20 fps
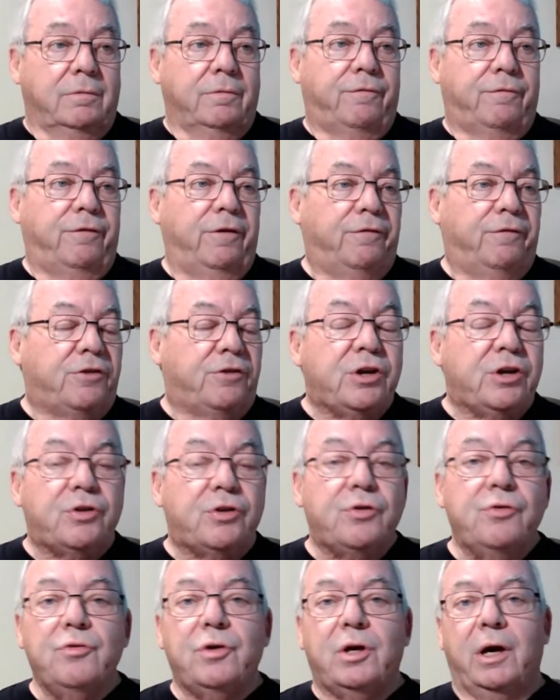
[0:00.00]

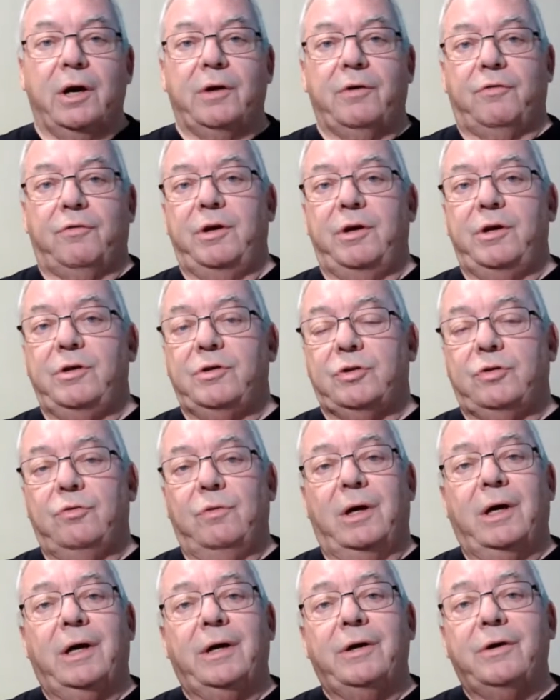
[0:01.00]
52 countries to
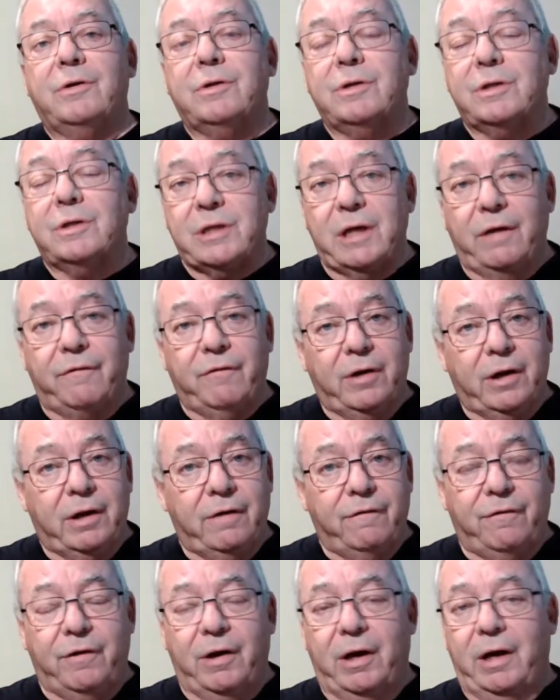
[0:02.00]

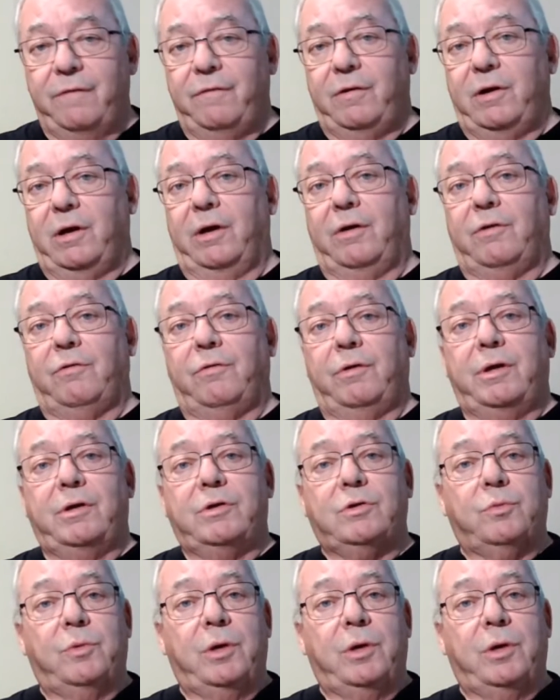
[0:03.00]
175 countries.